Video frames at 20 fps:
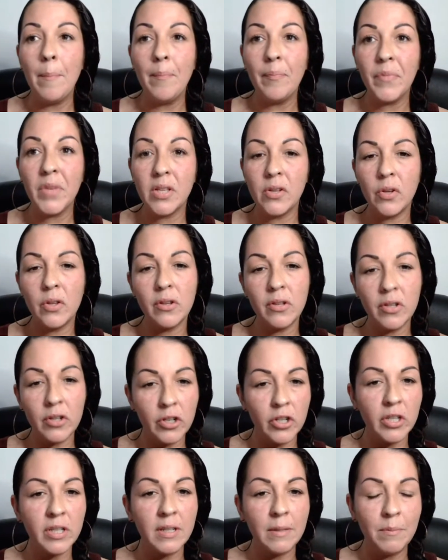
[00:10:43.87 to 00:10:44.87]
So those are
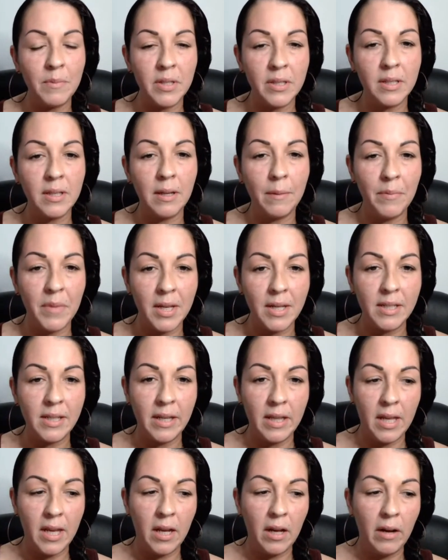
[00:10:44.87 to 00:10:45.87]
just some things to
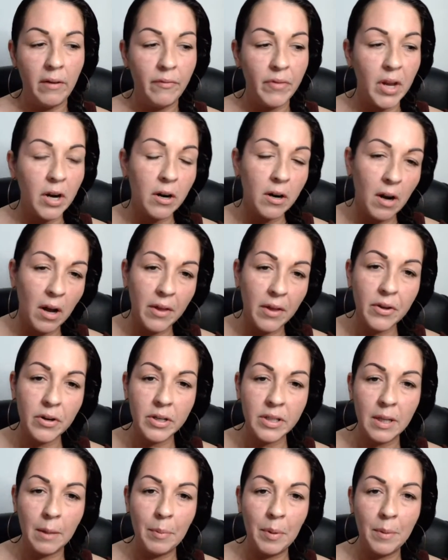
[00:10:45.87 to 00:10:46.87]
think of. There are other
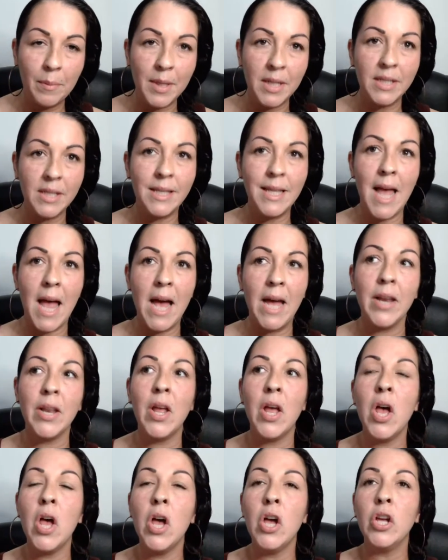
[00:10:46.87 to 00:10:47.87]
supplements that
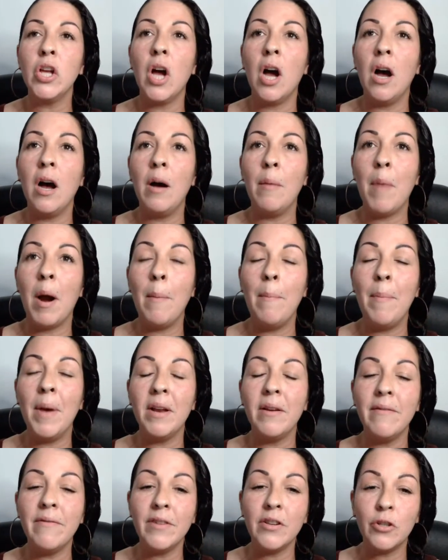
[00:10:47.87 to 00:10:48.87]
are
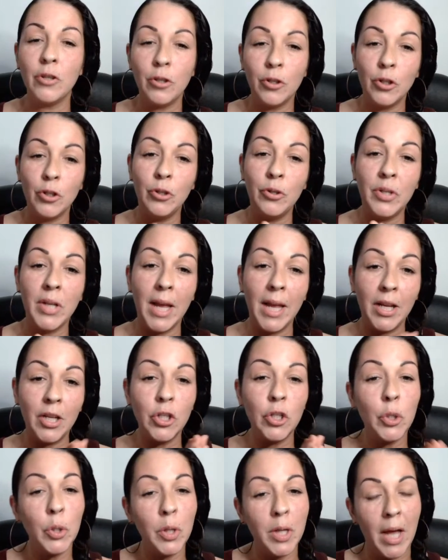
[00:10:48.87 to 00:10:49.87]
beneficial to take
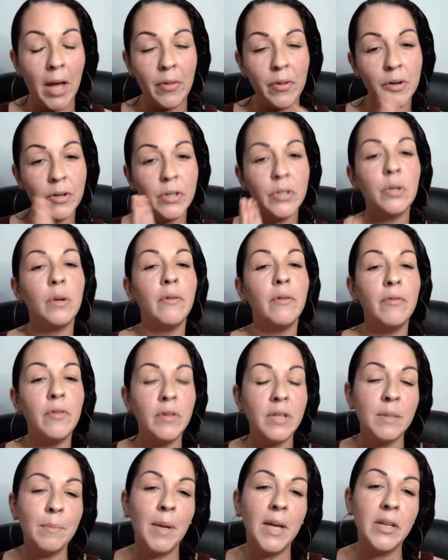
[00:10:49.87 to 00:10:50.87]
together. So if you
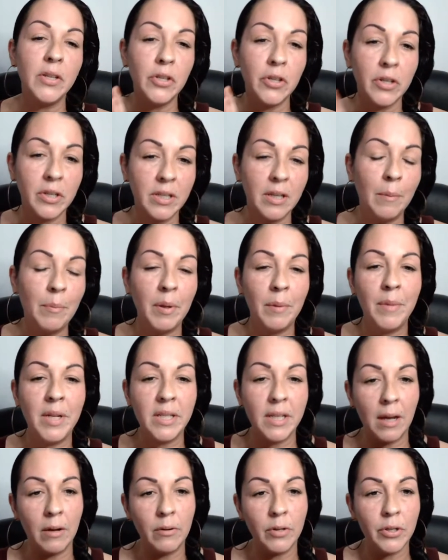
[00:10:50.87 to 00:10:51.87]
space your
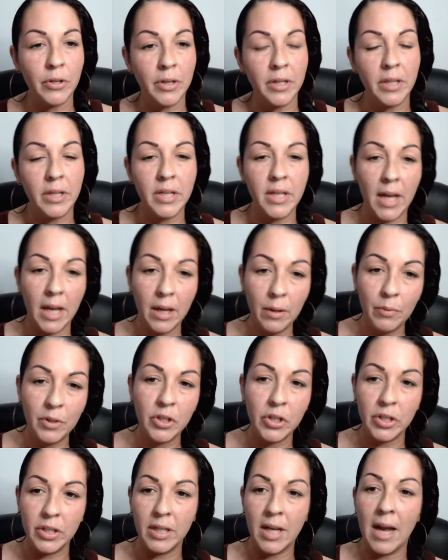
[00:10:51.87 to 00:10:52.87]
supplements out during the day,
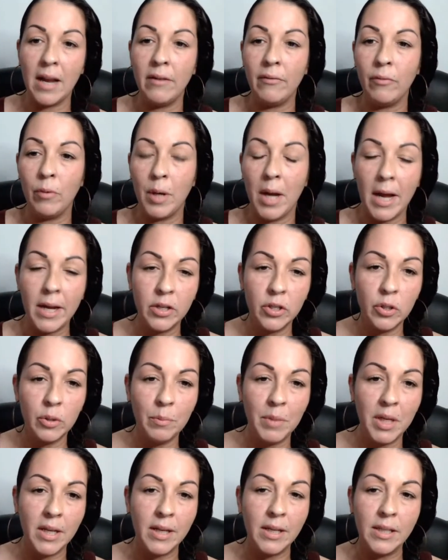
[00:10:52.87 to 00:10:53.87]
which is kind of what I do
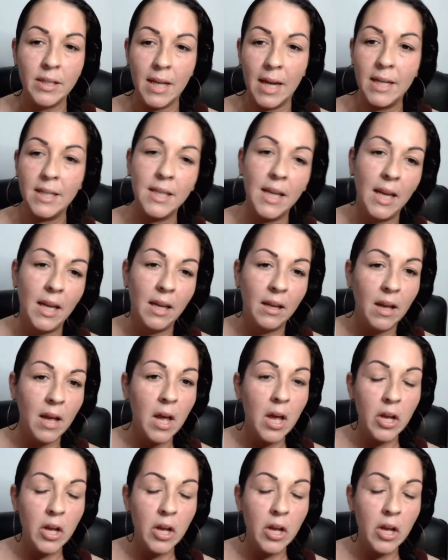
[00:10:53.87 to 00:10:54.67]
because I take,